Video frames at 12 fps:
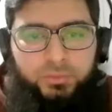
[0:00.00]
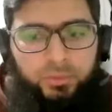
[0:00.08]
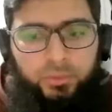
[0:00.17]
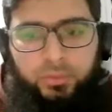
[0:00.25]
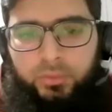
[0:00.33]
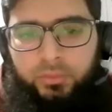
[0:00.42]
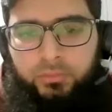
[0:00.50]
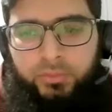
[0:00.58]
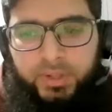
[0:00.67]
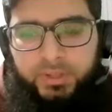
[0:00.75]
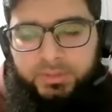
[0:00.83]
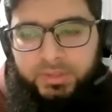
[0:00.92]
So
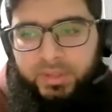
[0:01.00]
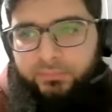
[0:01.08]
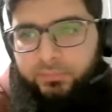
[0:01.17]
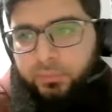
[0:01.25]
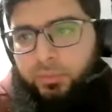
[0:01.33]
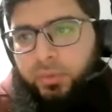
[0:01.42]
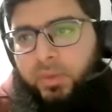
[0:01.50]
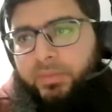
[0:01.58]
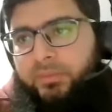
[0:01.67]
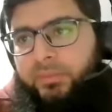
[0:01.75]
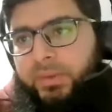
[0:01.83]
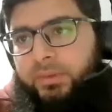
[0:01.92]
we are thankful to
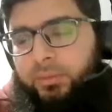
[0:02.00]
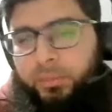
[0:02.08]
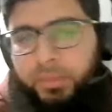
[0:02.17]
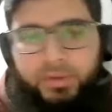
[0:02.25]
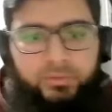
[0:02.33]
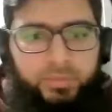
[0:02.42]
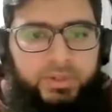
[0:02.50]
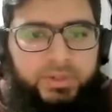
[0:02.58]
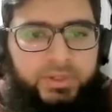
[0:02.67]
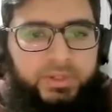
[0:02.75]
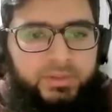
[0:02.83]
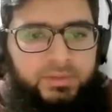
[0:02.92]
everyone who
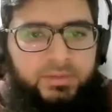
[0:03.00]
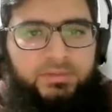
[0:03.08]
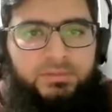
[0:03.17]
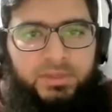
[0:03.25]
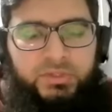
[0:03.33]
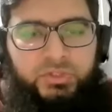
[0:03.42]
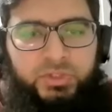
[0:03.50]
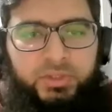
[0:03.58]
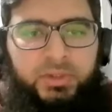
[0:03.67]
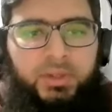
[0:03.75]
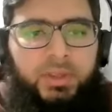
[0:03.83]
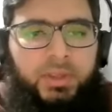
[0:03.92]
participated in this
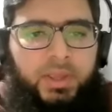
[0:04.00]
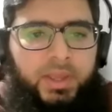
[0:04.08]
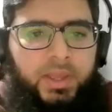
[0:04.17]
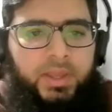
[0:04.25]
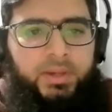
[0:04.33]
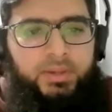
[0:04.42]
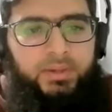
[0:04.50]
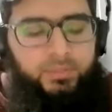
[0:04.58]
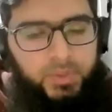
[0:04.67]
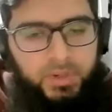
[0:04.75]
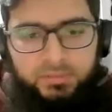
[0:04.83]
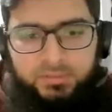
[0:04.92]
session. And
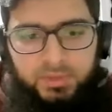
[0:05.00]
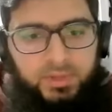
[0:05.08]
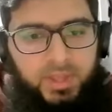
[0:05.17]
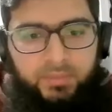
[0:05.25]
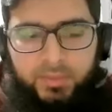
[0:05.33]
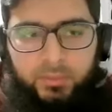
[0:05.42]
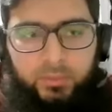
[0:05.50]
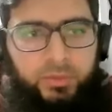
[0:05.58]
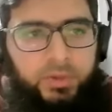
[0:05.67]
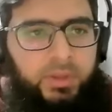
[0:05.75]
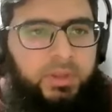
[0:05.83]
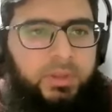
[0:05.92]
in Pakistan, have a
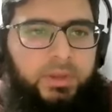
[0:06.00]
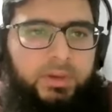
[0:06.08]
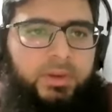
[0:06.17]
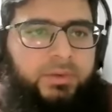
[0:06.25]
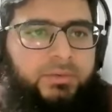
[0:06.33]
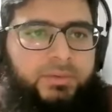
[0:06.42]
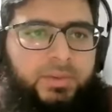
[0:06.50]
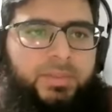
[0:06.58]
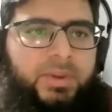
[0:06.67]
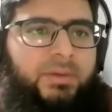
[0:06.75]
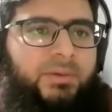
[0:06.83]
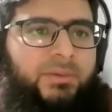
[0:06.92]
good day. And Dr.
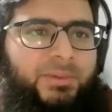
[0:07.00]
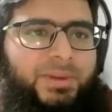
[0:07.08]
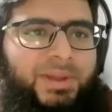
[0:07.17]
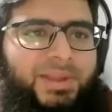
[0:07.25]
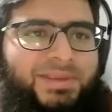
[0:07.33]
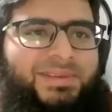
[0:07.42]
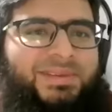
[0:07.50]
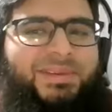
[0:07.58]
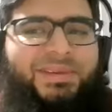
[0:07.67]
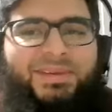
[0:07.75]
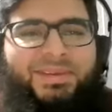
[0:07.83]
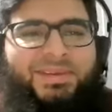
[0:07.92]
Sabir, have a good night.